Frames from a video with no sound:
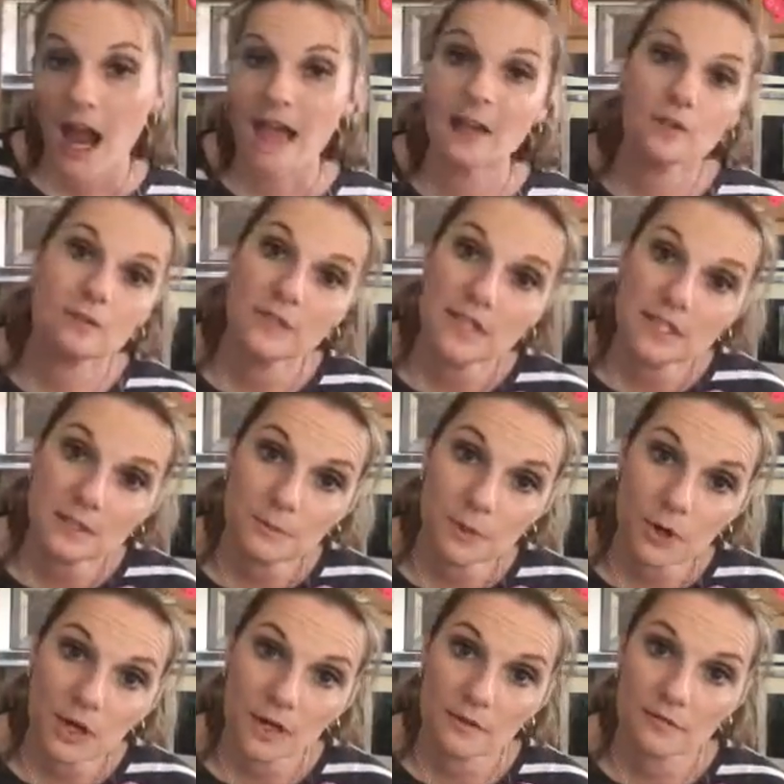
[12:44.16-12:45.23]
I don't need to
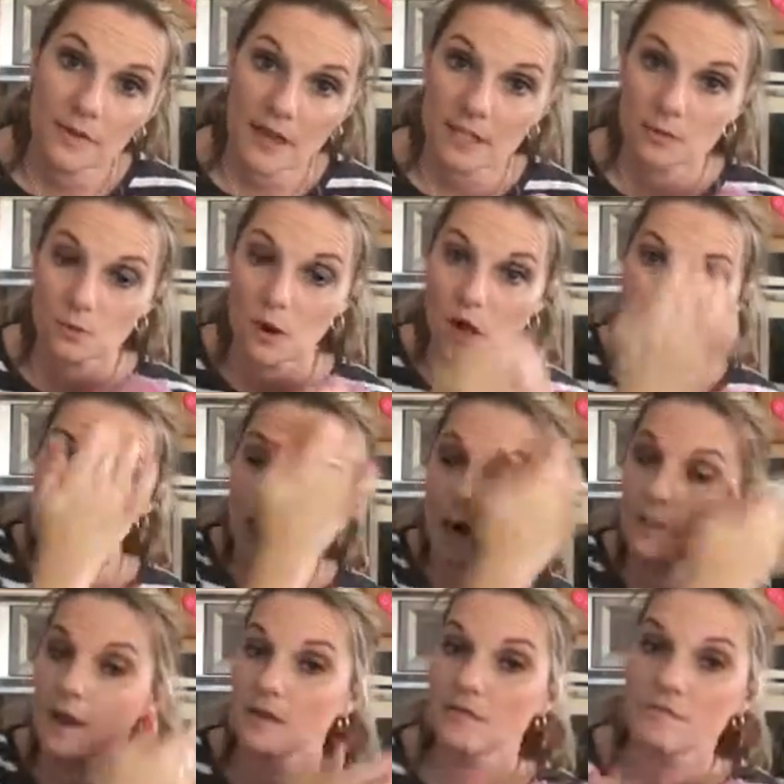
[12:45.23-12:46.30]
put face wash
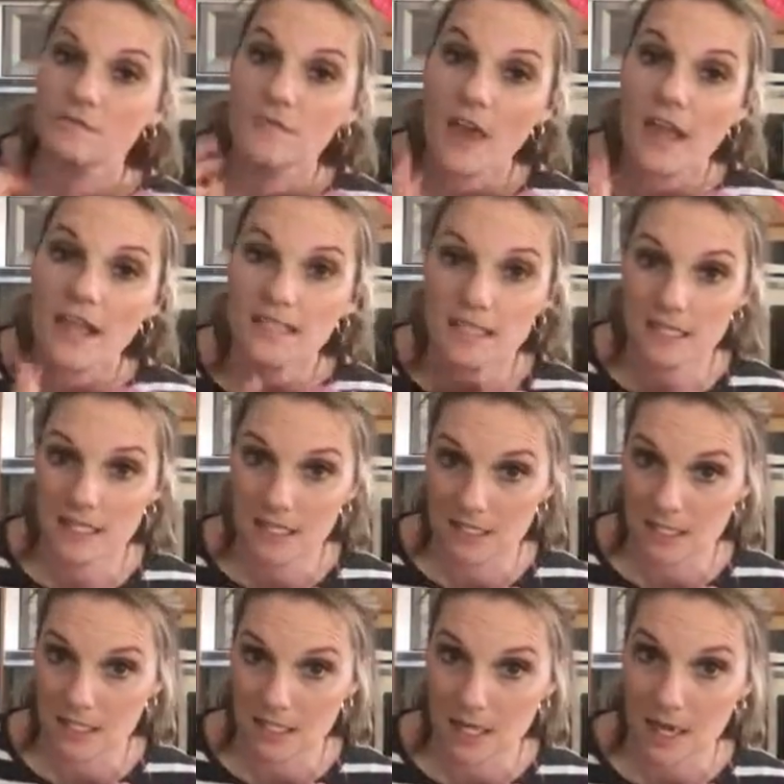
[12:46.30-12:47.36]
on my face at the
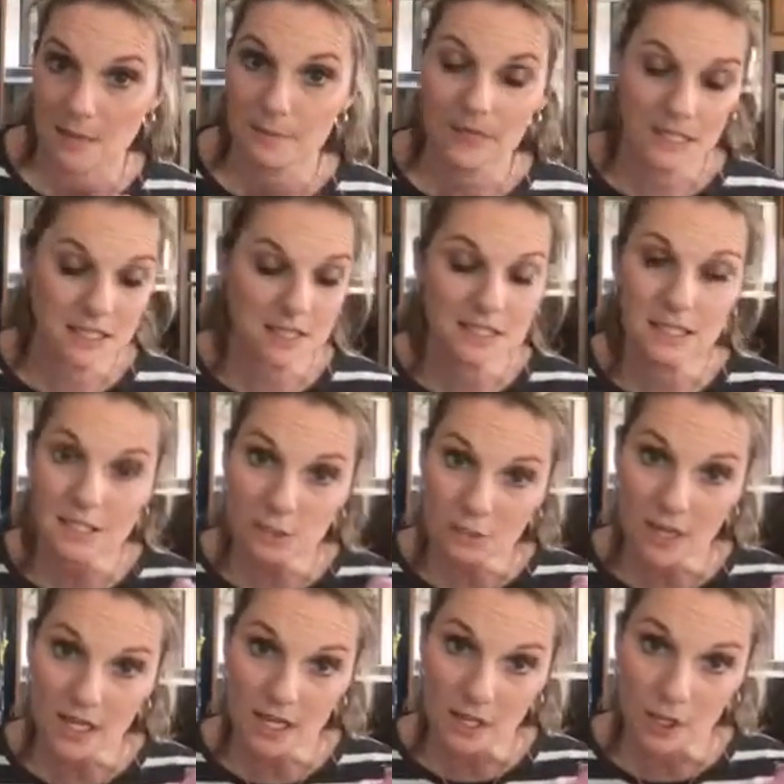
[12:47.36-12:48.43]
end of the night, because this
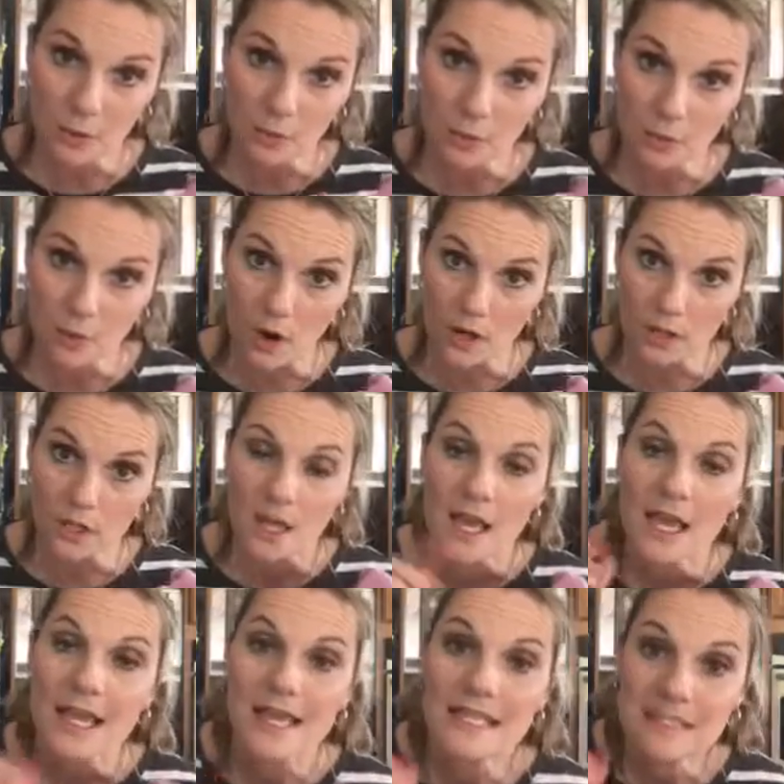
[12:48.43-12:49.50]
right here with water
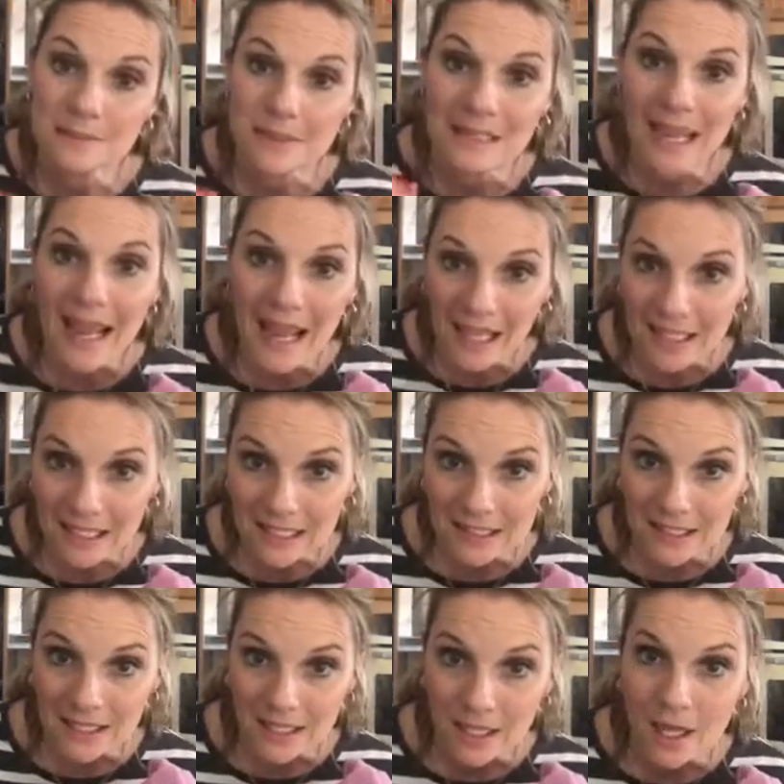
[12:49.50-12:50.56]
is
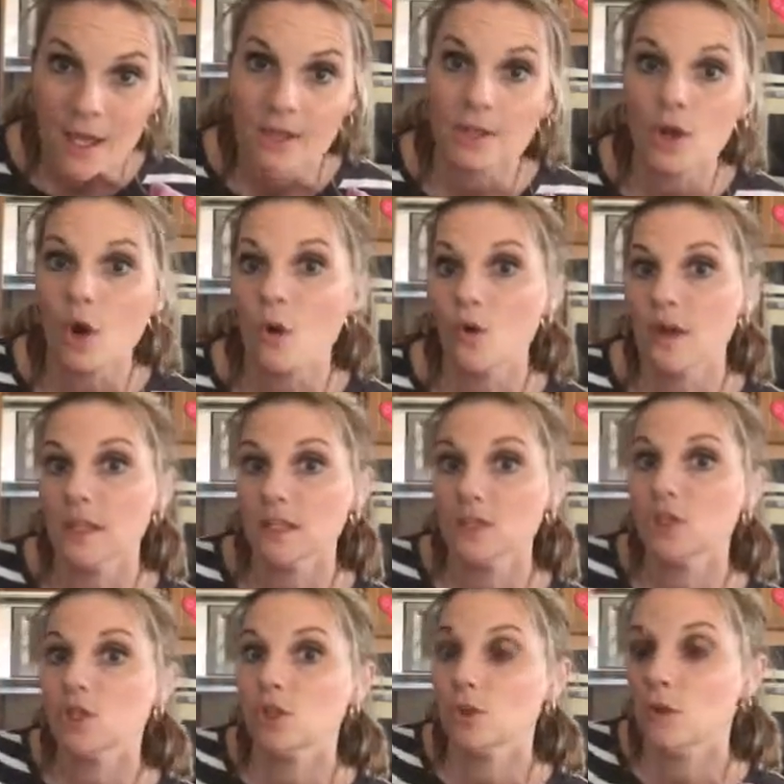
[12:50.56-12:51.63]
mechanically going
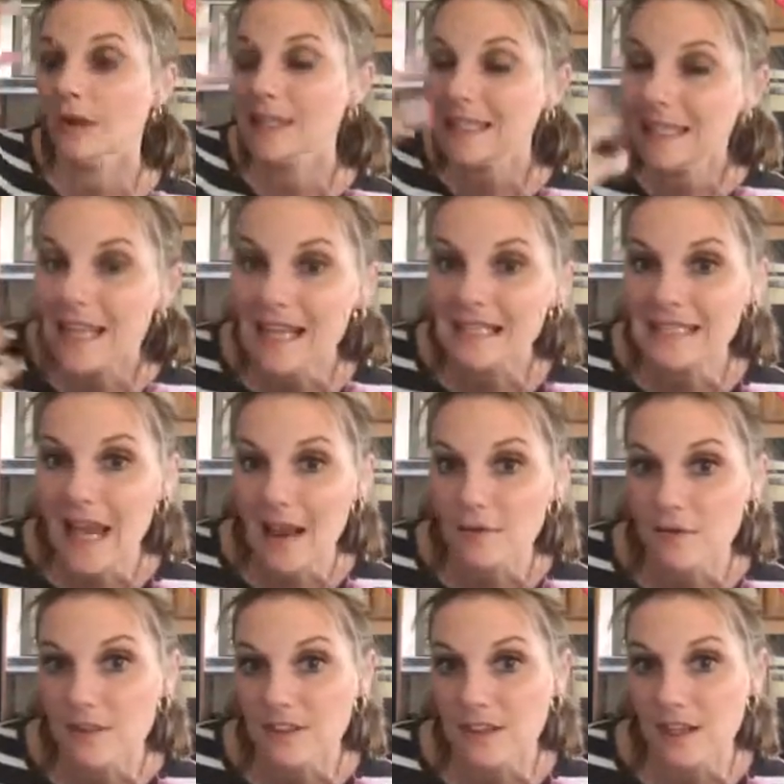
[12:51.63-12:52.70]
to get
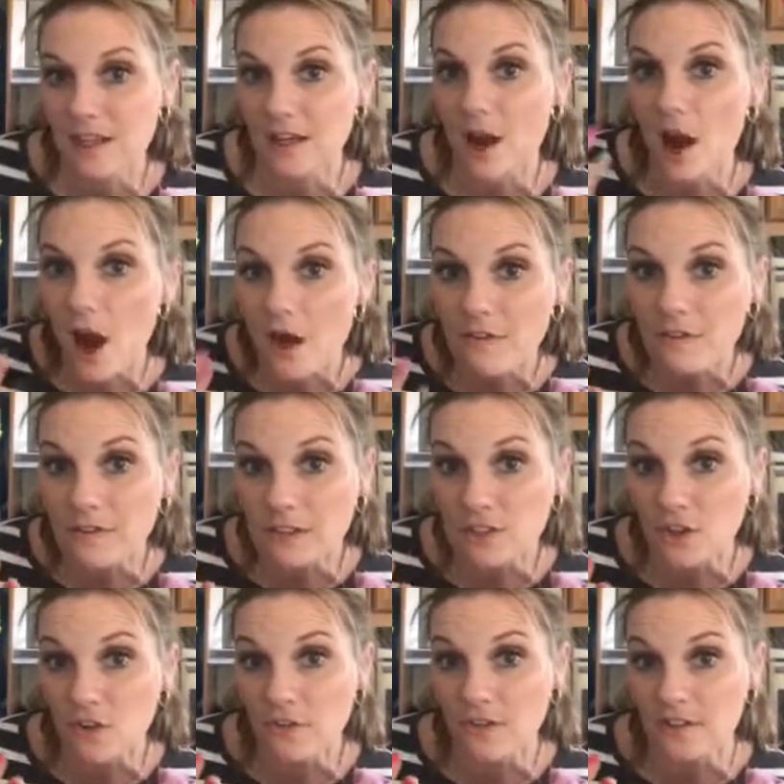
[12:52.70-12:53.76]
everything off of the
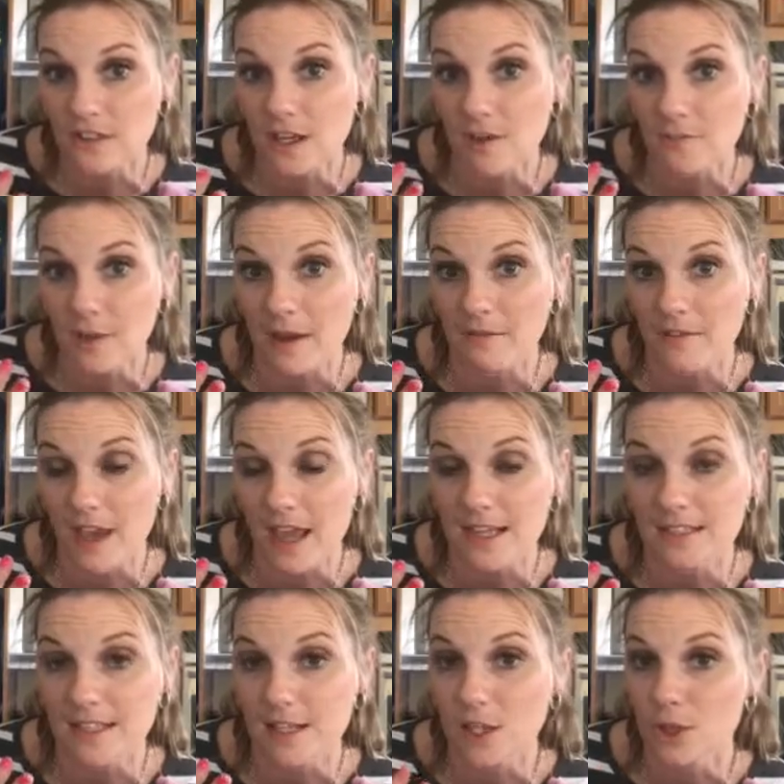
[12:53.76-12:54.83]
surface of my
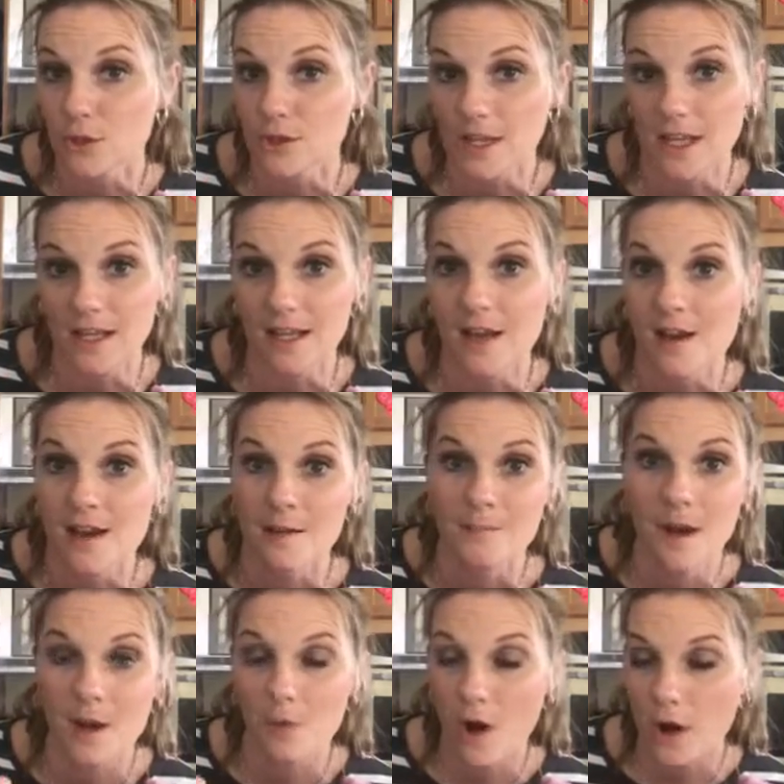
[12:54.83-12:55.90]
face, including
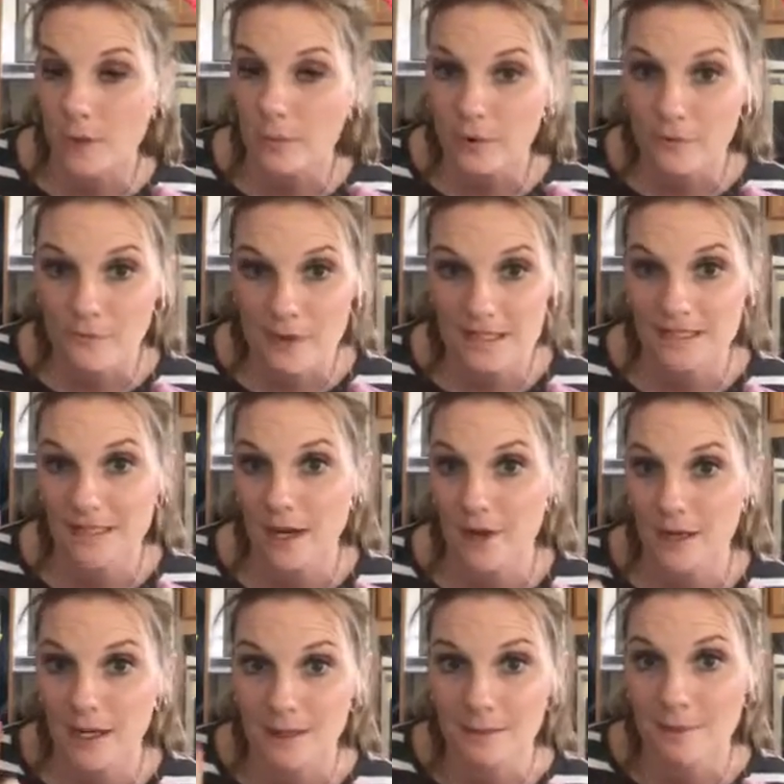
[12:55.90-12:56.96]
my waterproof
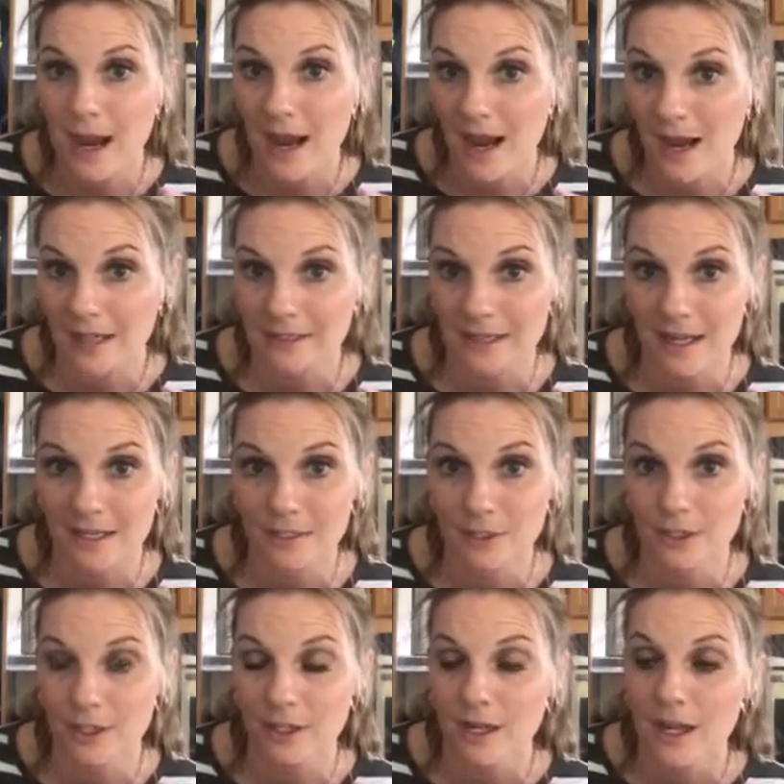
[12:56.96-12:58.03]
mascara, my
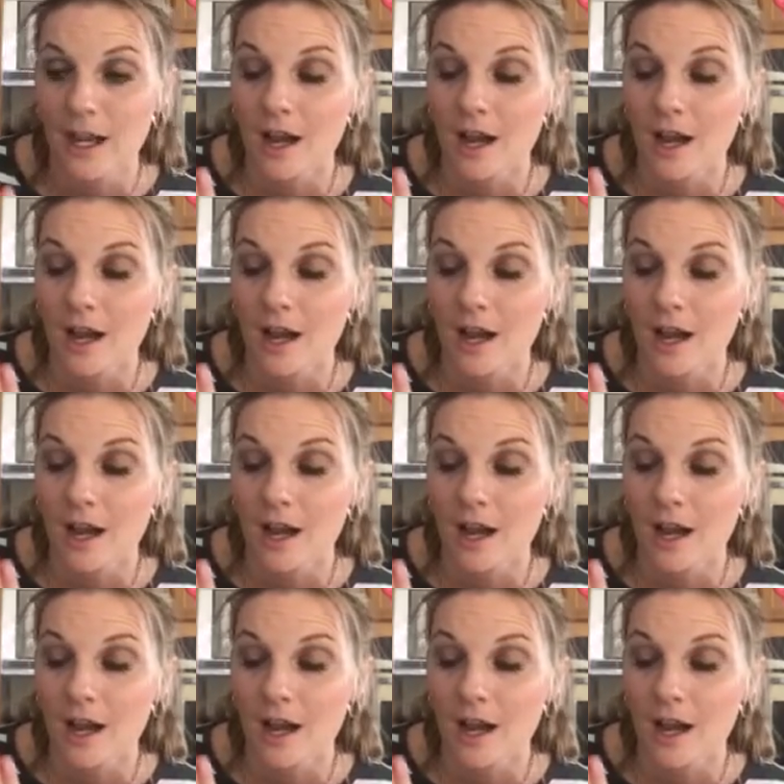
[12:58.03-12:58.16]
eyeliner,